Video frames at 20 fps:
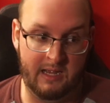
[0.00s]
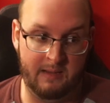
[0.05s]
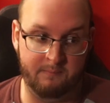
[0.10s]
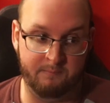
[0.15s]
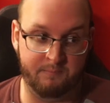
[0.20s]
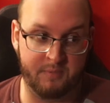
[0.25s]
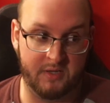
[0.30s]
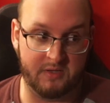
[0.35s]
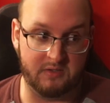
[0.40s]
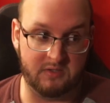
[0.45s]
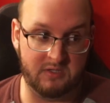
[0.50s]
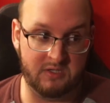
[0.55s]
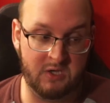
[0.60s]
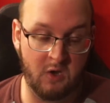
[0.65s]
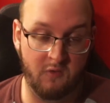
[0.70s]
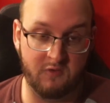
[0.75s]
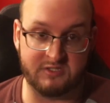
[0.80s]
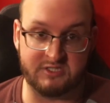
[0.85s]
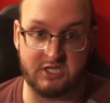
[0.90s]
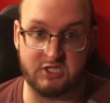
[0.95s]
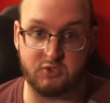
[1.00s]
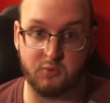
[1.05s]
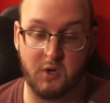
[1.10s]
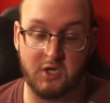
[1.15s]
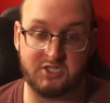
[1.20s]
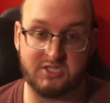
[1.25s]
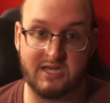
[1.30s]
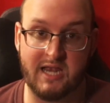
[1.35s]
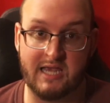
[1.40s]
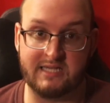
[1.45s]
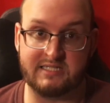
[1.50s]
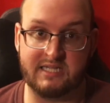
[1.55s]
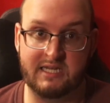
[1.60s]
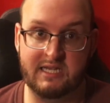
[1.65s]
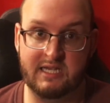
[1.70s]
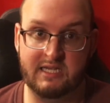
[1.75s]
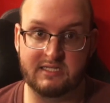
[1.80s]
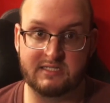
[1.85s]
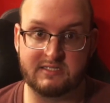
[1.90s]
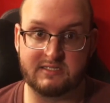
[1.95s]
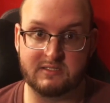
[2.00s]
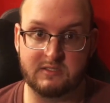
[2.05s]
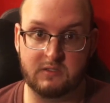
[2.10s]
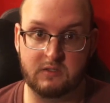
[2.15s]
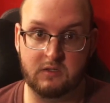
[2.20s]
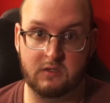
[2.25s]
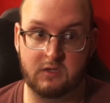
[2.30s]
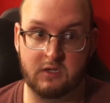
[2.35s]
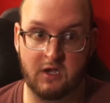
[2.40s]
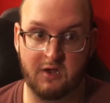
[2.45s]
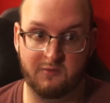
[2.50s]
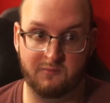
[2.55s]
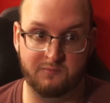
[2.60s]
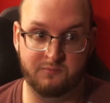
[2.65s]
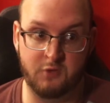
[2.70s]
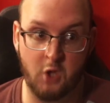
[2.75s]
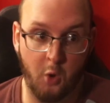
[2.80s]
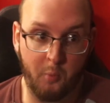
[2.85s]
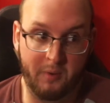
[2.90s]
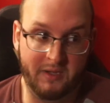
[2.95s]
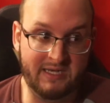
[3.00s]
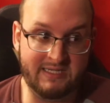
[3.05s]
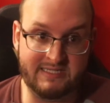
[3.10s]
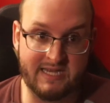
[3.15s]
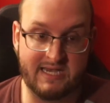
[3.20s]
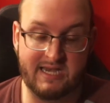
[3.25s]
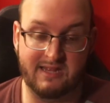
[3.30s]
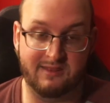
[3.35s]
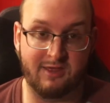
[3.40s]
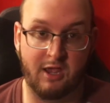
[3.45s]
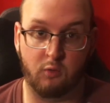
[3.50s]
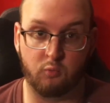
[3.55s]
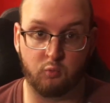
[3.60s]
but, you know, the situation as it is, you know, nobody did anything